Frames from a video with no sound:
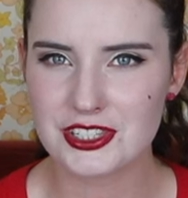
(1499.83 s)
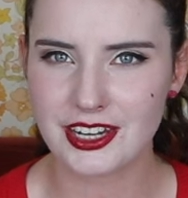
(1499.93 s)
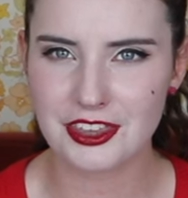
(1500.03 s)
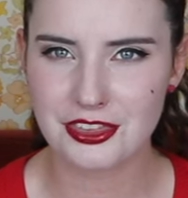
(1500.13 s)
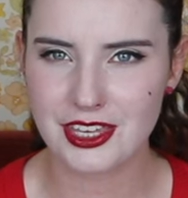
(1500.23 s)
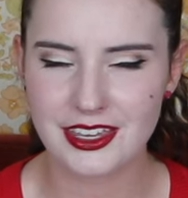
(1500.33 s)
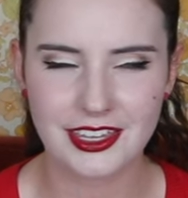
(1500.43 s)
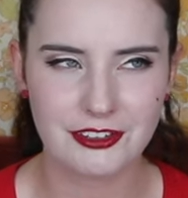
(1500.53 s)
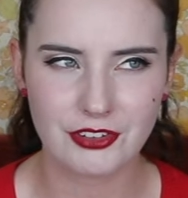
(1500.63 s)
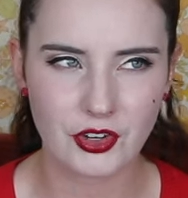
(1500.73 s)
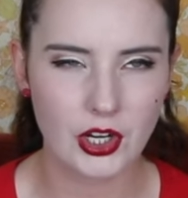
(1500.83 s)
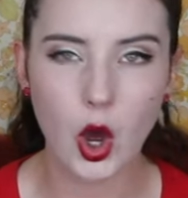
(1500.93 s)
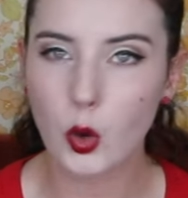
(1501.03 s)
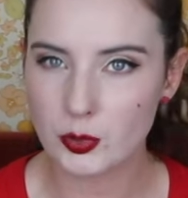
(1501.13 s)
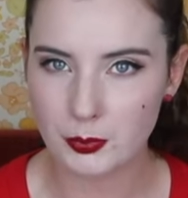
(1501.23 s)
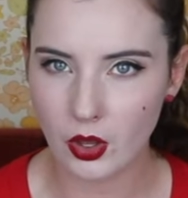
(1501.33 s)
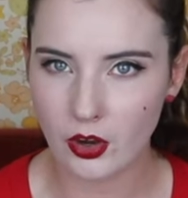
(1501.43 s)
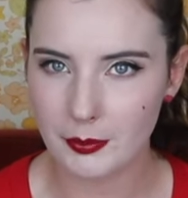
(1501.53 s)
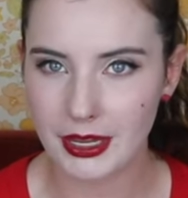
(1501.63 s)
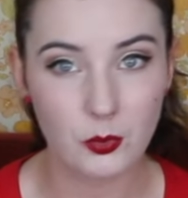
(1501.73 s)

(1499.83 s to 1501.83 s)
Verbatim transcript: and I think in a very old blog about